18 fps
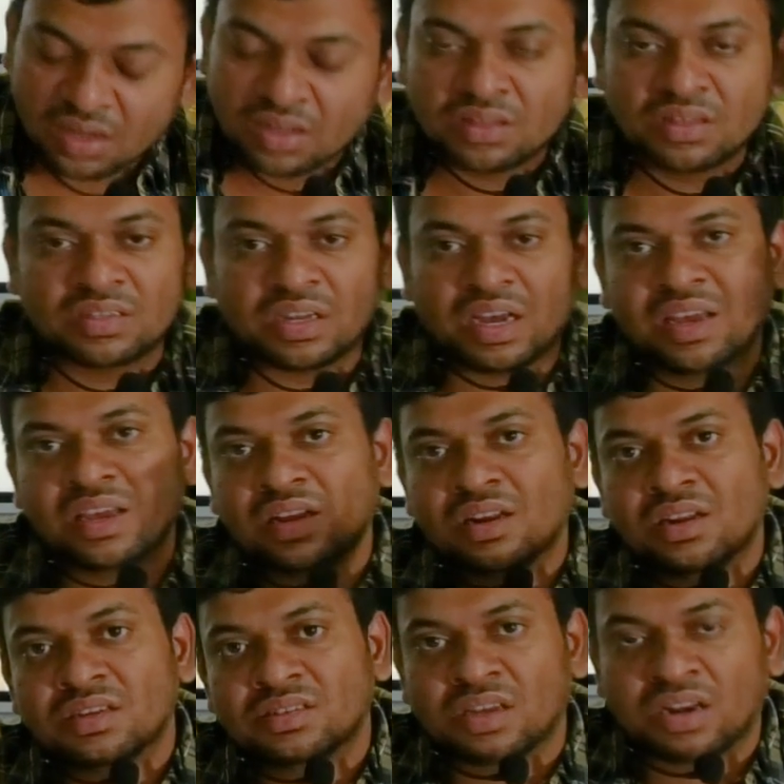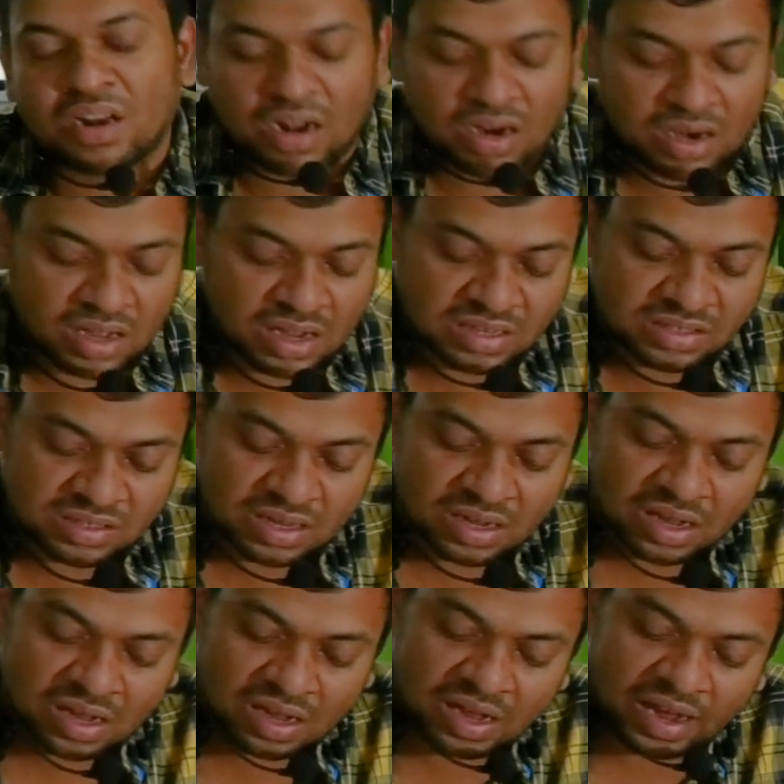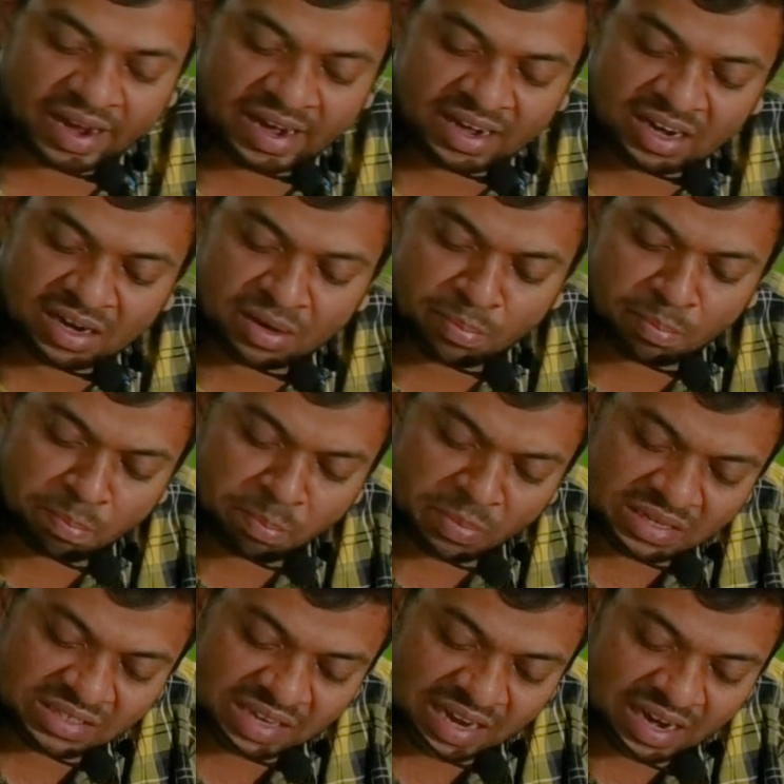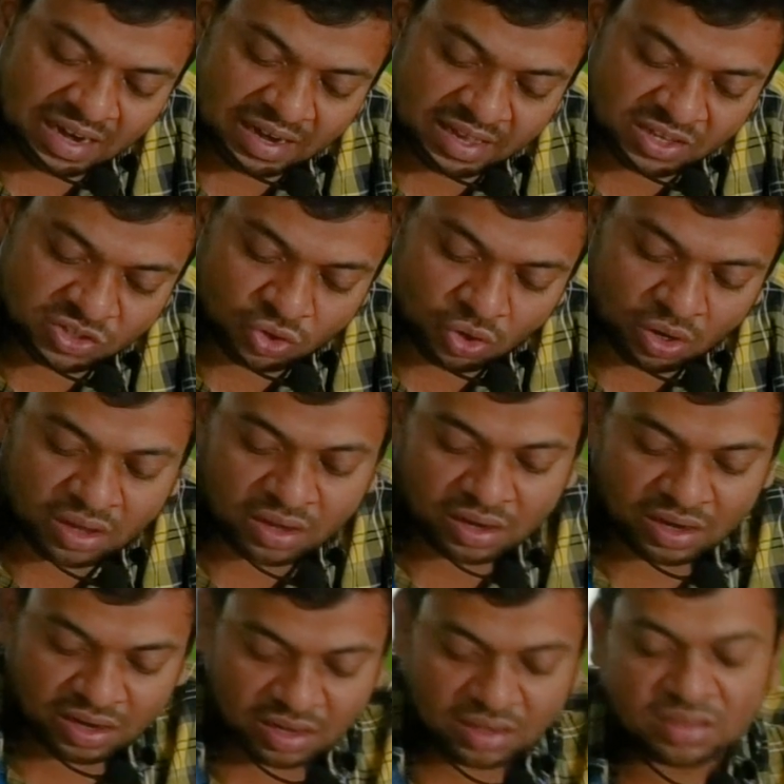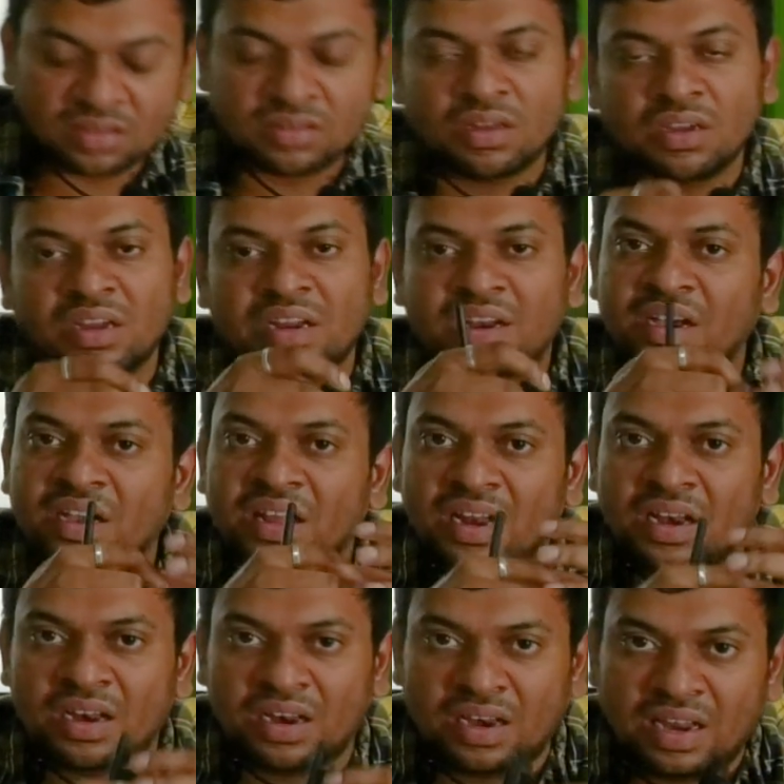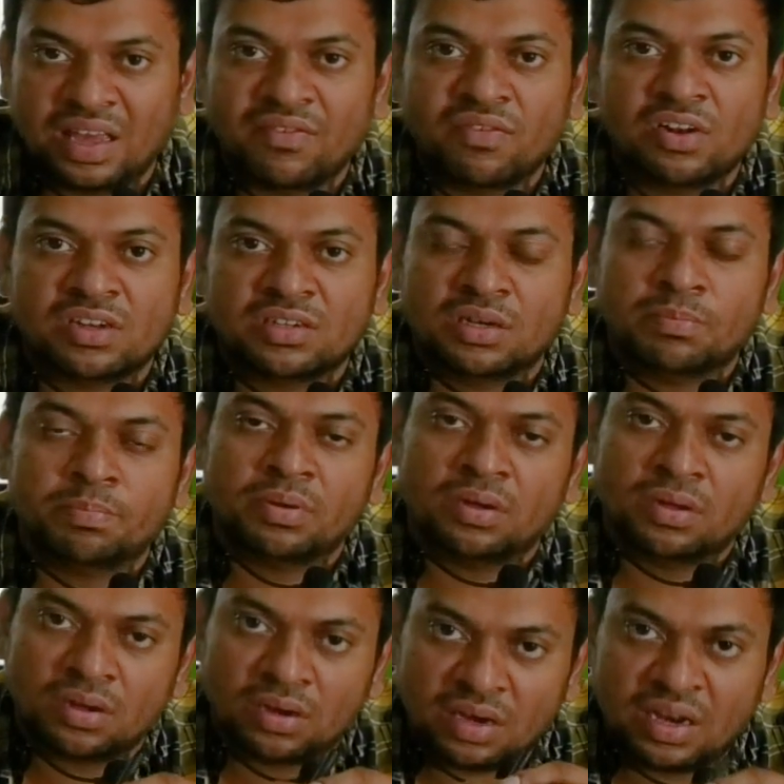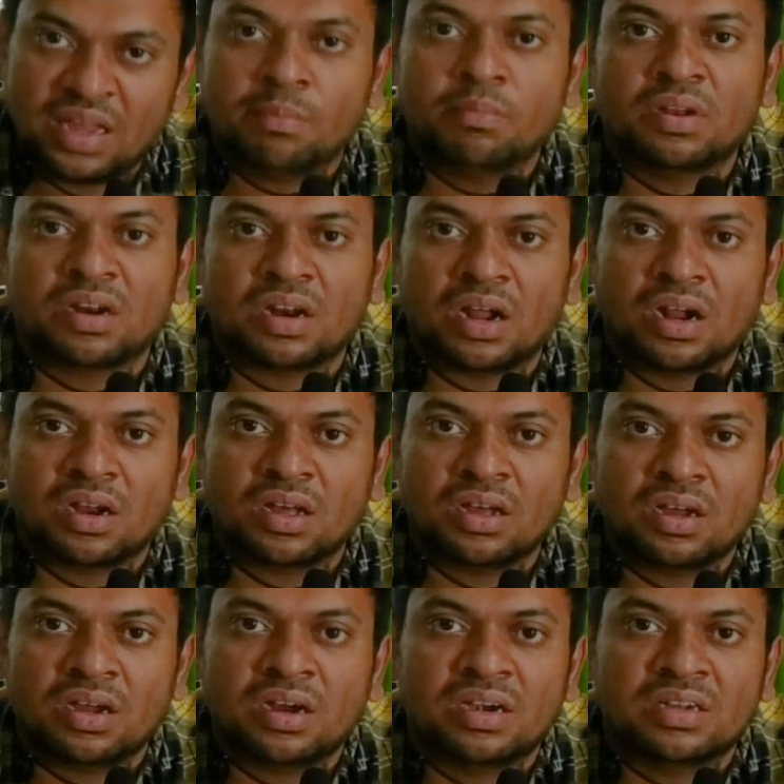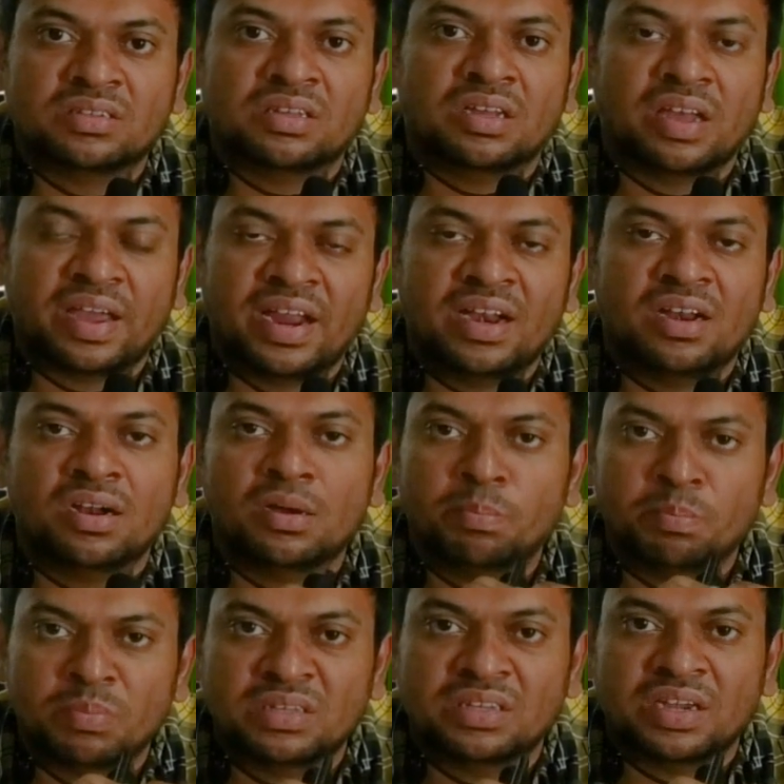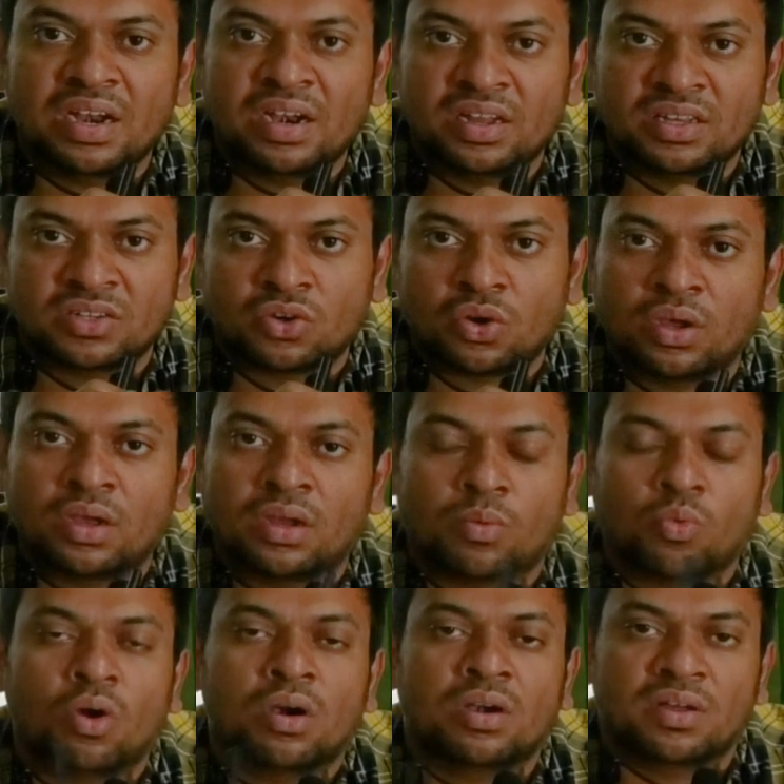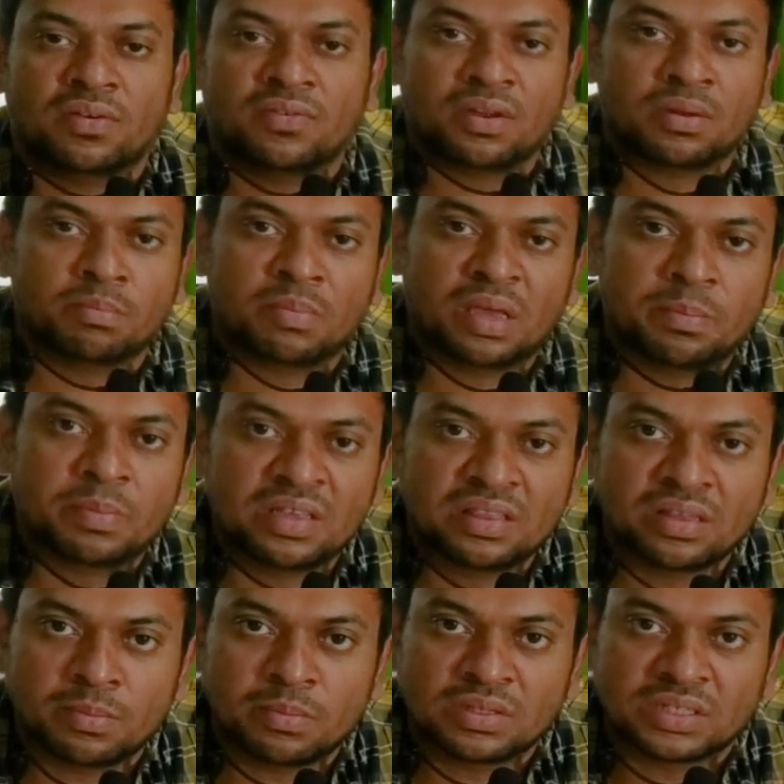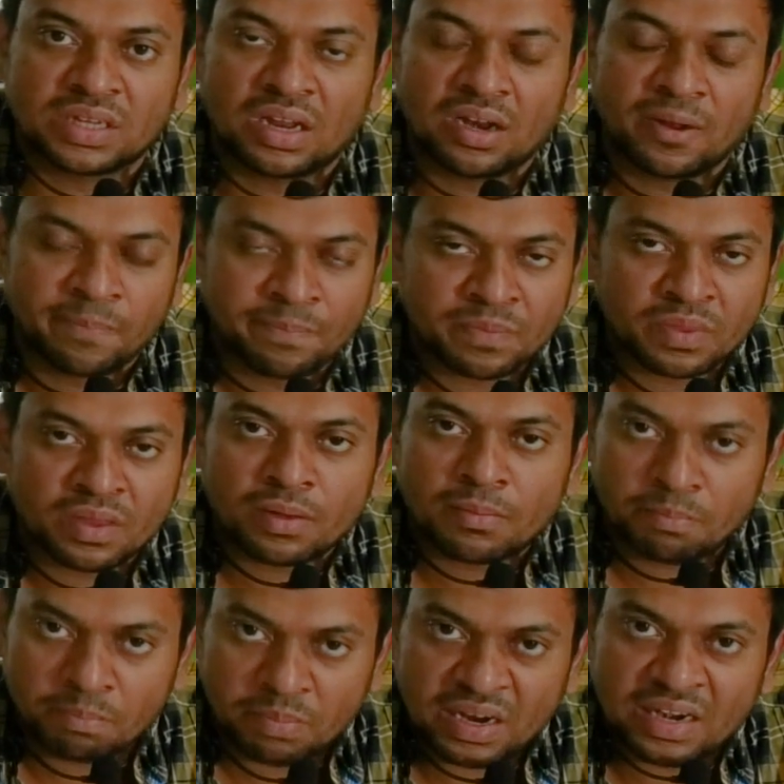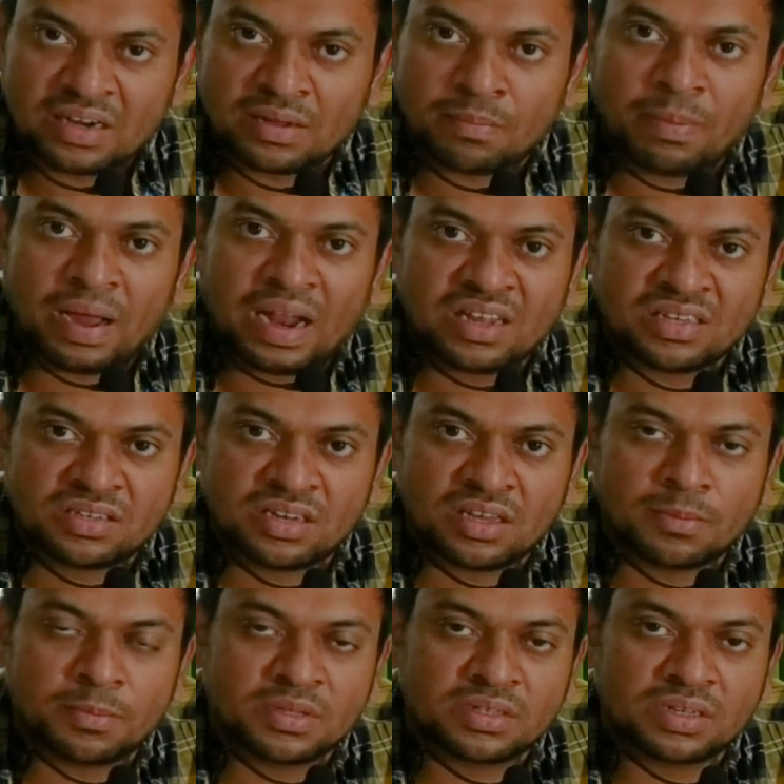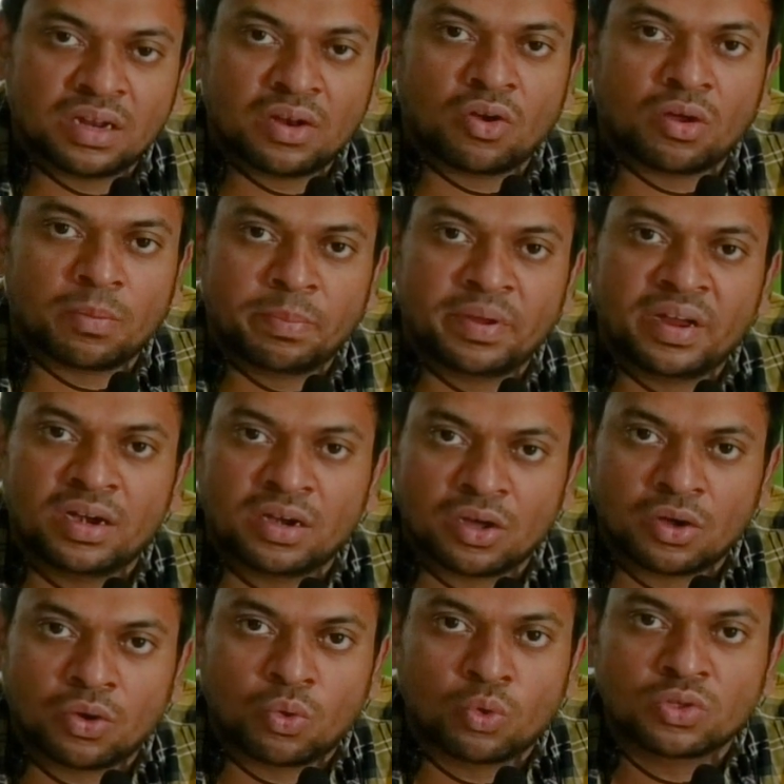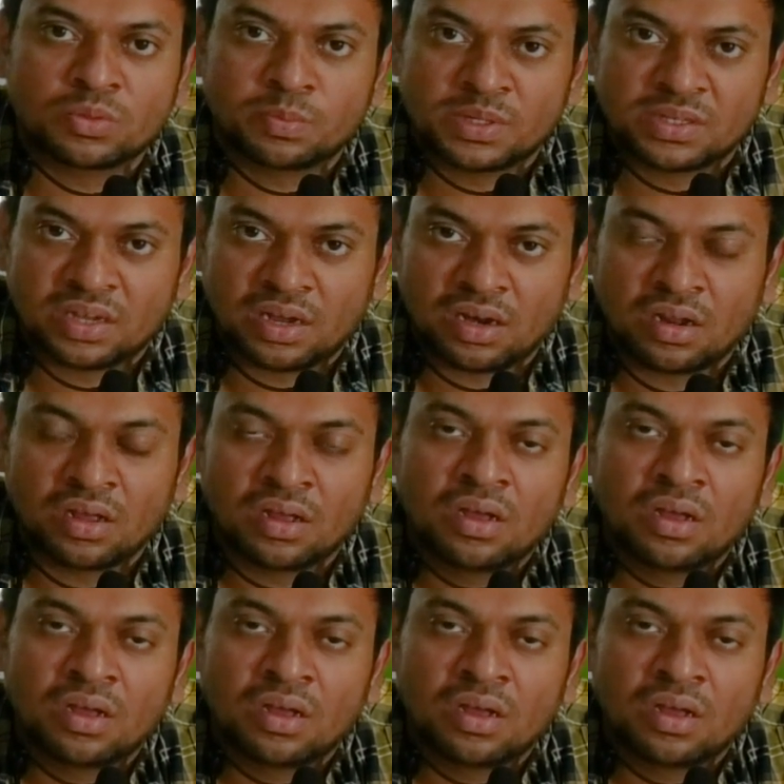This INS Rana is a guided missile destroyer. It is an Indian naval ship named Rana. It is a guided missile destroyer. Whatever may be the missile, be it a ballistic missile or be it a cruise missile,